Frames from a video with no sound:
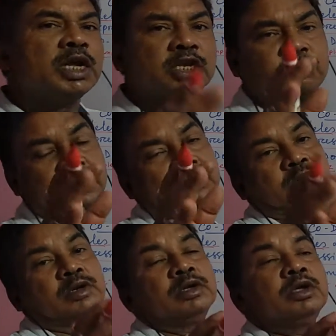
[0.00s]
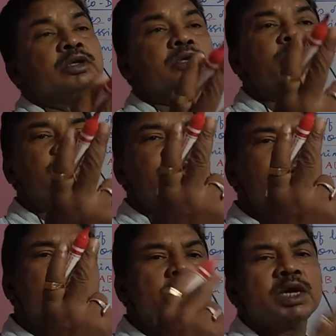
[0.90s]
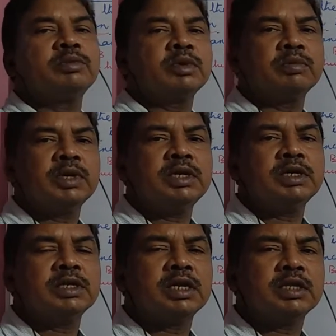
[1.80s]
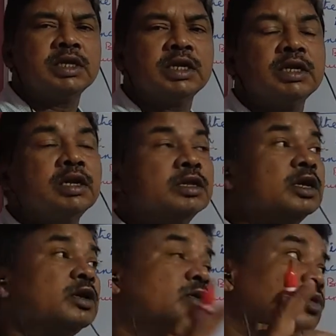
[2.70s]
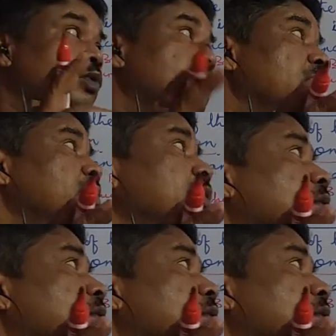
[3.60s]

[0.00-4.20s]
expression. Suppose two types of alleles are there, then two types